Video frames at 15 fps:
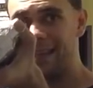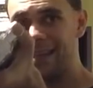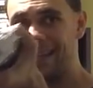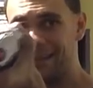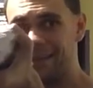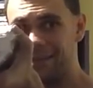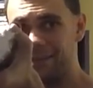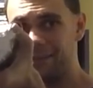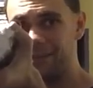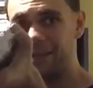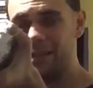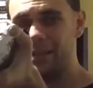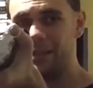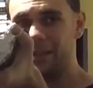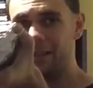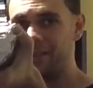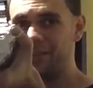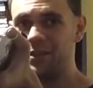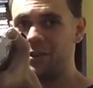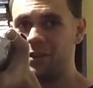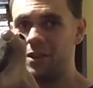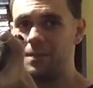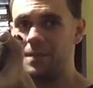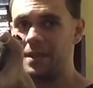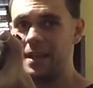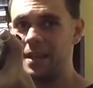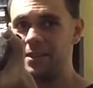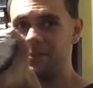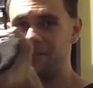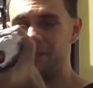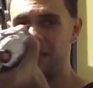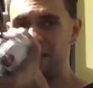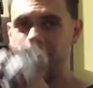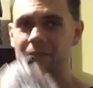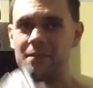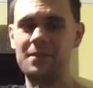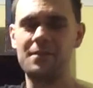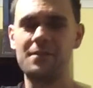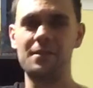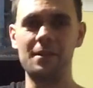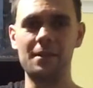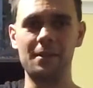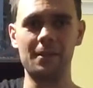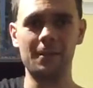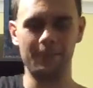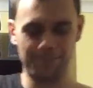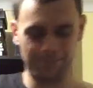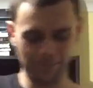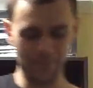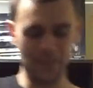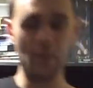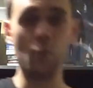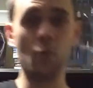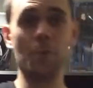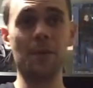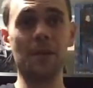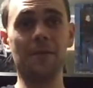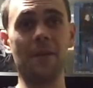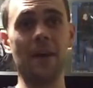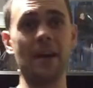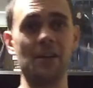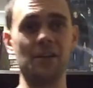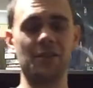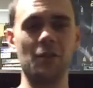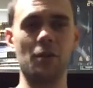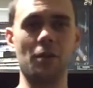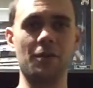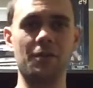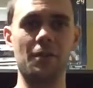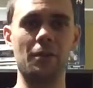again, it's not going to be as effective as it would be if I had a stock.